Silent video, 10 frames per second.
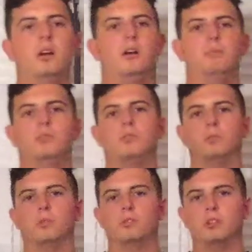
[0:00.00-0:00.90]
I moved to a
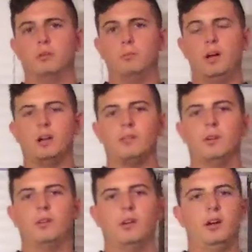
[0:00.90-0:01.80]
more subtle
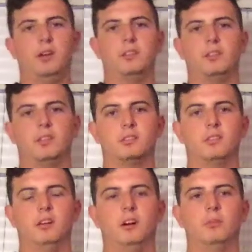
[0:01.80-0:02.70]
background. I think that's
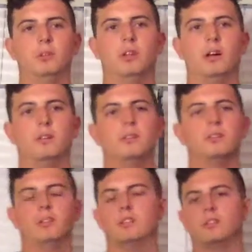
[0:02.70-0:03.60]
going to help a lot.
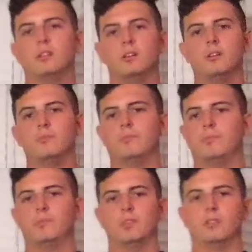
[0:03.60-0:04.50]
Less cluttered,
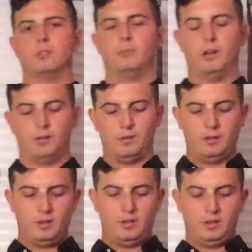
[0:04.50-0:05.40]
looks better.
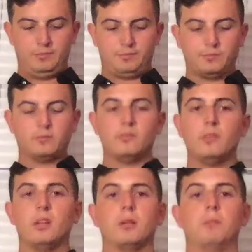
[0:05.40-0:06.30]

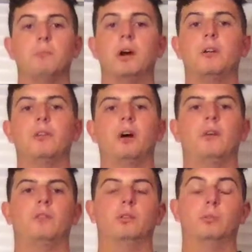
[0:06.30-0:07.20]
Better
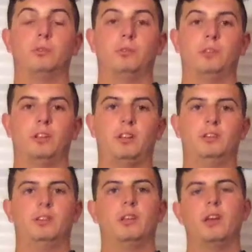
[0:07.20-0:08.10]
nonverbal
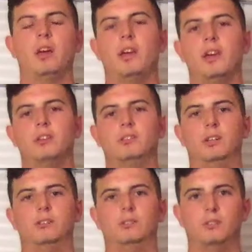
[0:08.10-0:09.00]
communication, hand
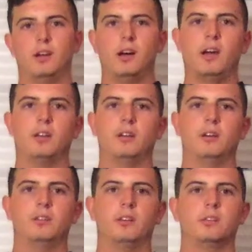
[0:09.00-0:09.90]
gestures, eye
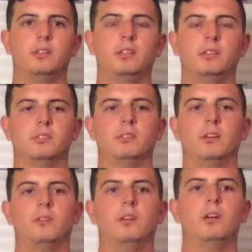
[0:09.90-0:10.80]
contact, the easy stuff.